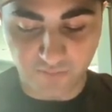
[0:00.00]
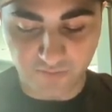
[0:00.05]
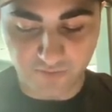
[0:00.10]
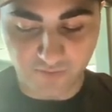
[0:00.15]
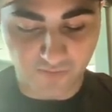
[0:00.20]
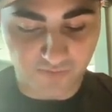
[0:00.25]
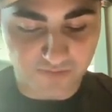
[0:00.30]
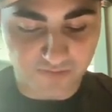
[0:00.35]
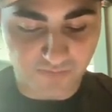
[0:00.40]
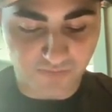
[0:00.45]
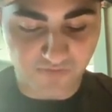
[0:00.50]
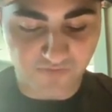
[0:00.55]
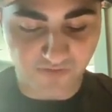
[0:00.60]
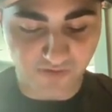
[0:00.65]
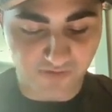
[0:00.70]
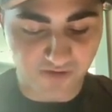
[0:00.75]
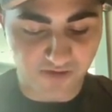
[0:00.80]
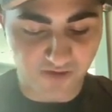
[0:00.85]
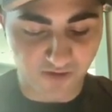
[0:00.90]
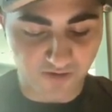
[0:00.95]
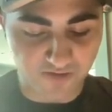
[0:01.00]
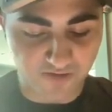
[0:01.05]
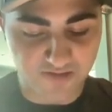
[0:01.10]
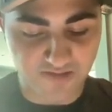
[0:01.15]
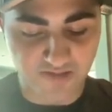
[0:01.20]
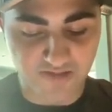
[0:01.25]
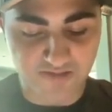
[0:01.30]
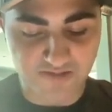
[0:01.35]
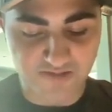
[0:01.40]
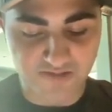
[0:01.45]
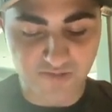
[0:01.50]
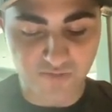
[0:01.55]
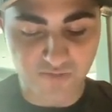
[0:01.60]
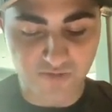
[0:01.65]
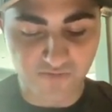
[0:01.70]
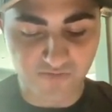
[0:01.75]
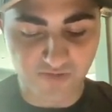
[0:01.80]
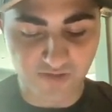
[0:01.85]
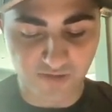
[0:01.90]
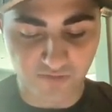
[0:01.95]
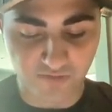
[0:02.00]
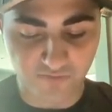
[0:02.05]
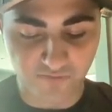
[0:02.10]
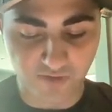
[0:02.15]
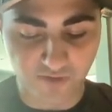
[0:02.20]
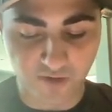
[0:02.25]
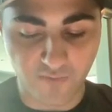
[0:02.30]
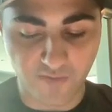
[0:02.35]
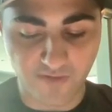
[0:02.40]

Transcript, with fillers: was going to be very hard to continue living as far